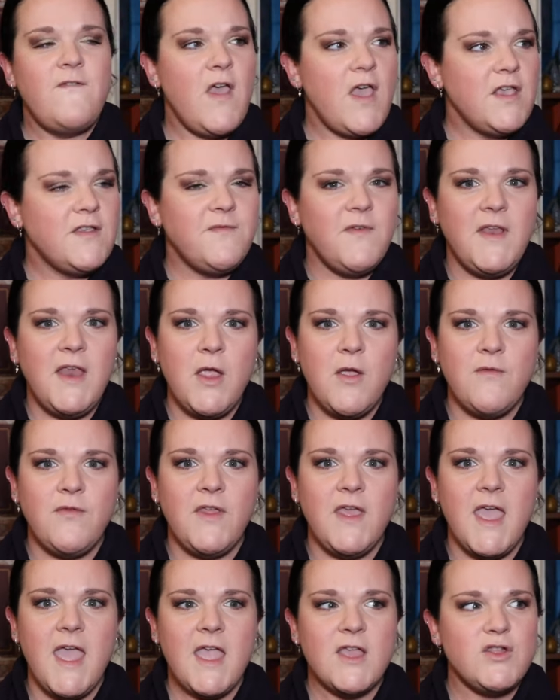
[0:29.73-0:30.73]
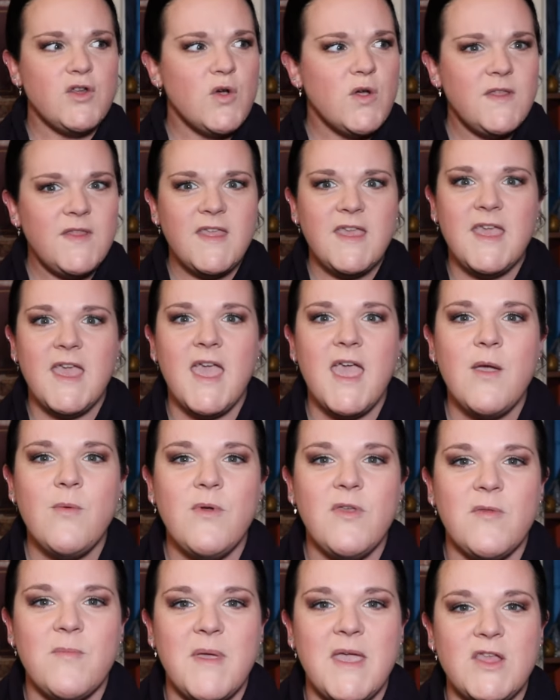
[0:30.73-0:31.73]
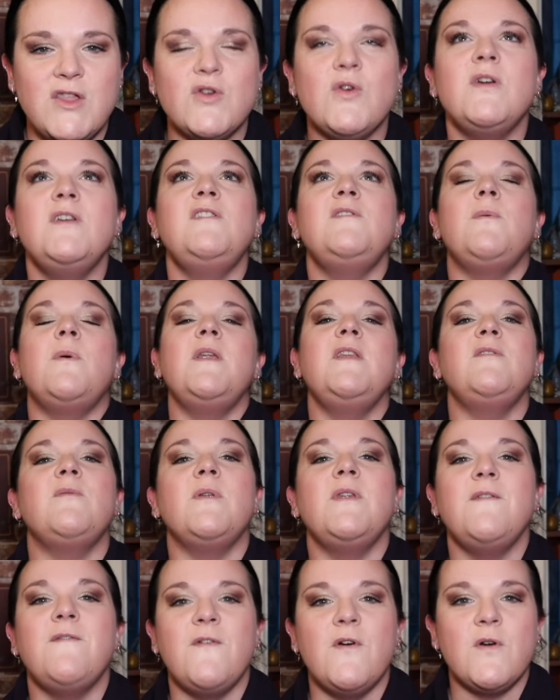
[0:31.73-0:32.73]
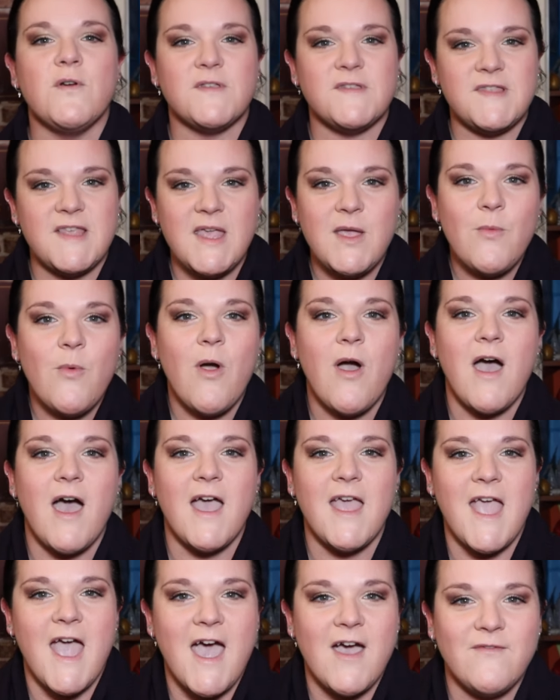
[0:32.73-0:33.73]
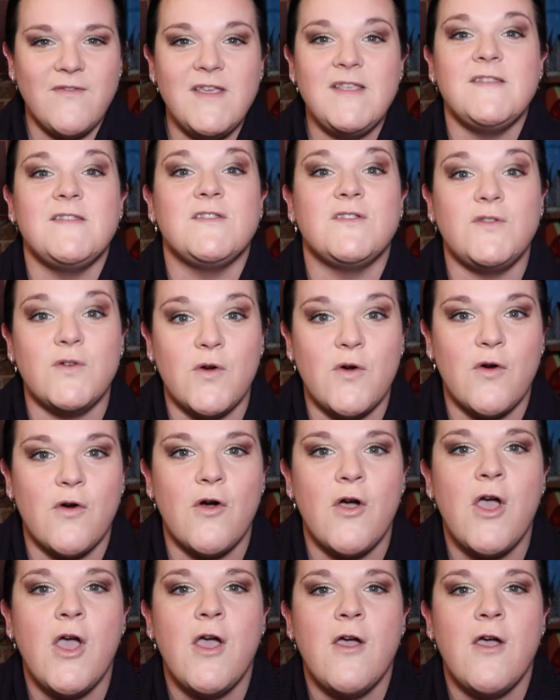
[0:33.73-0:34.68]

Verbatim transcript: First video of the year, join the year with me, join 2024, see what I have in store